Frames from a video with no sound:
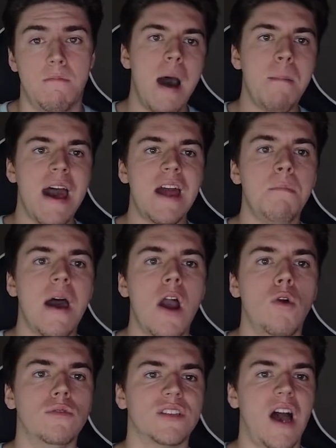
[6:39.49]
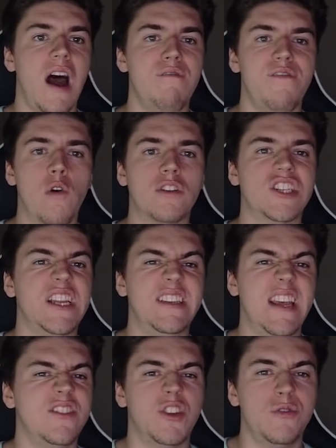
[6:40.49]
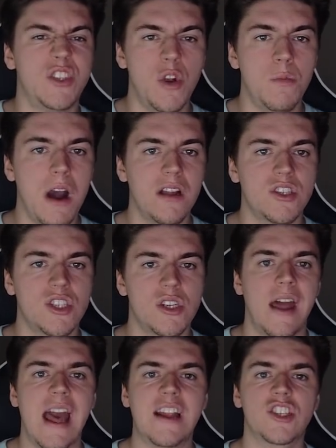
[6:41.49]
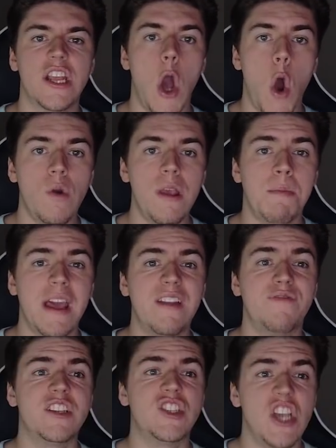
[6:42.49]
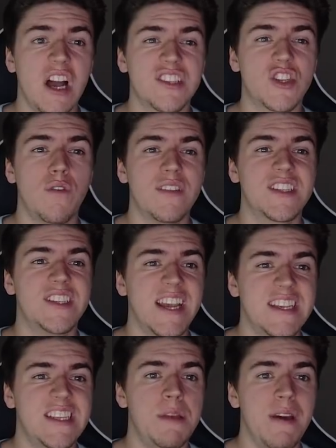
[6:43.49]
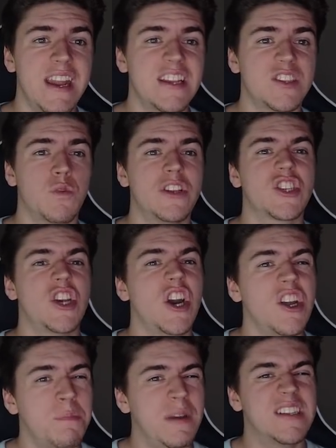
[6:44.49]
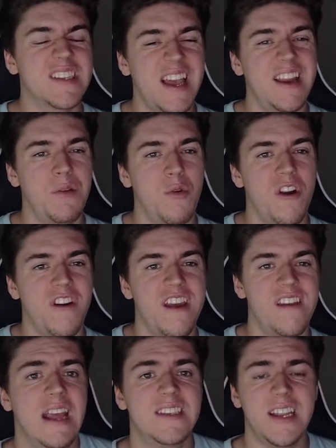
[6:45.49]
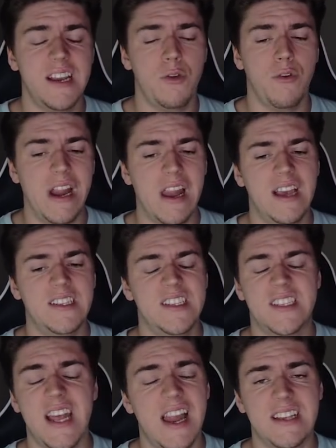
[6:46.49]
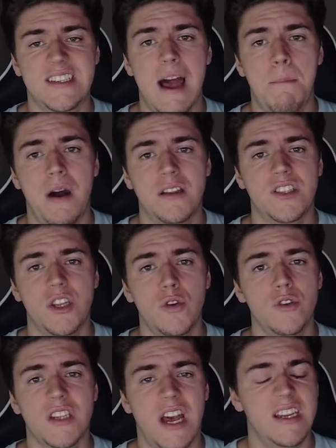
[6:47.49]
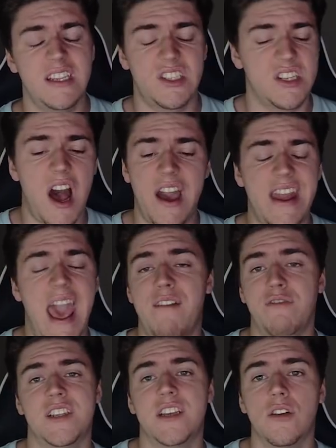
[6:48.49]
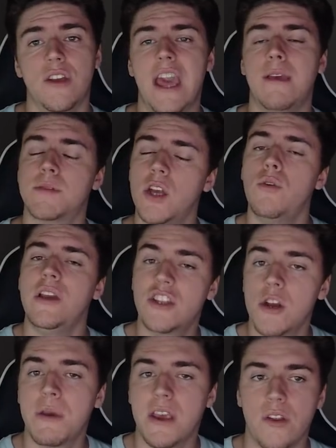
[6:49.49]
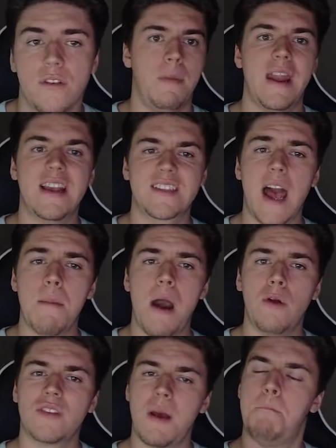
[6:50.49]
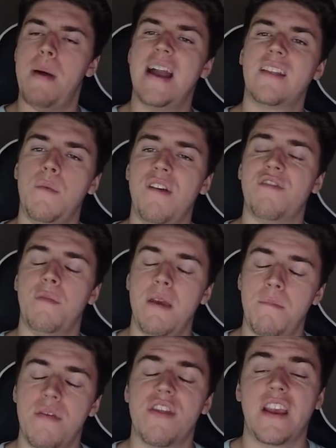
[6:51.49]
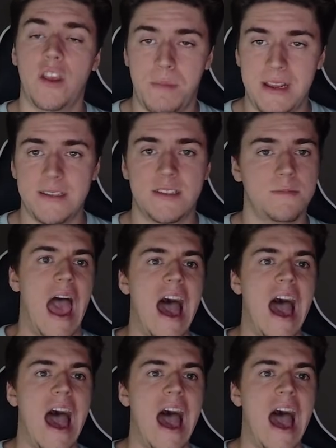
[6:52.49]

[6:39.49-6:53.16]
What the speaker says: My man Mount, unfortunately didn't do too much, and actually only played for just over 60 minutes, which could be slightly worrying, until you realise he still has Lampard's nudes, and he's starting every single game, so he should be good. But next time, Mount, bang them in for me, thank you please.